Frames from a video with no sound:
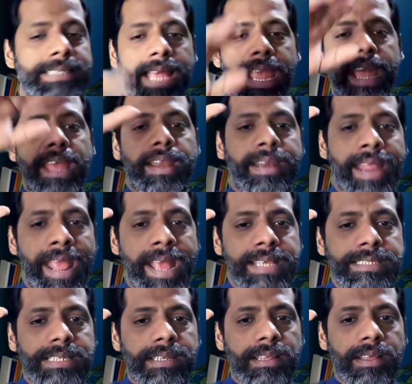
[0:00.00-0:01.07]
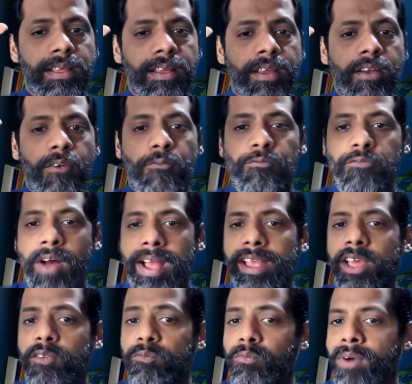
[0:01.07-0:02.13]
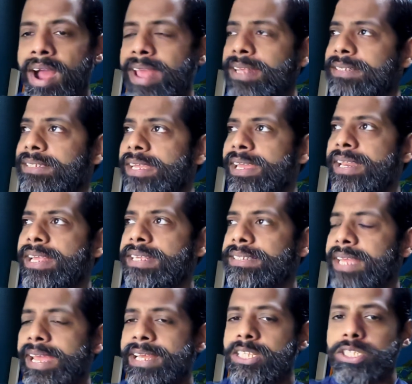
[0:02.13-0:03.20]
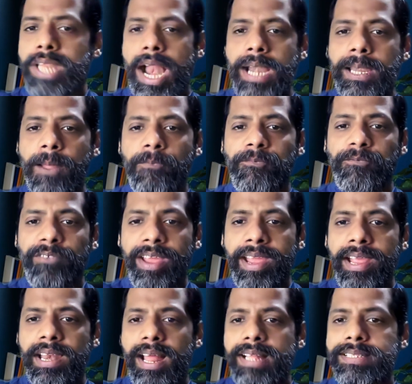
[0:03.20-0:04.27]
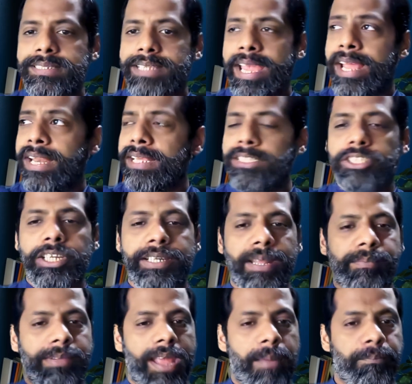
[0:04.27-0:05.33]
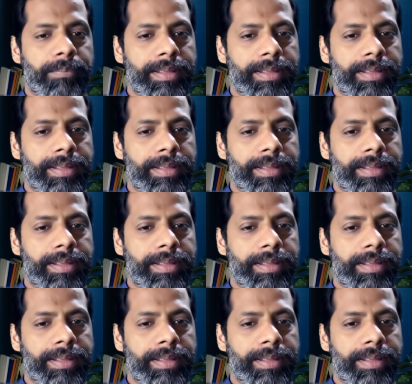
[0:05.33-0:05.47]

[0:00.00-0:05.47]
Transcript: A raised, fire why Series A startup fail at scaling GTM campaign.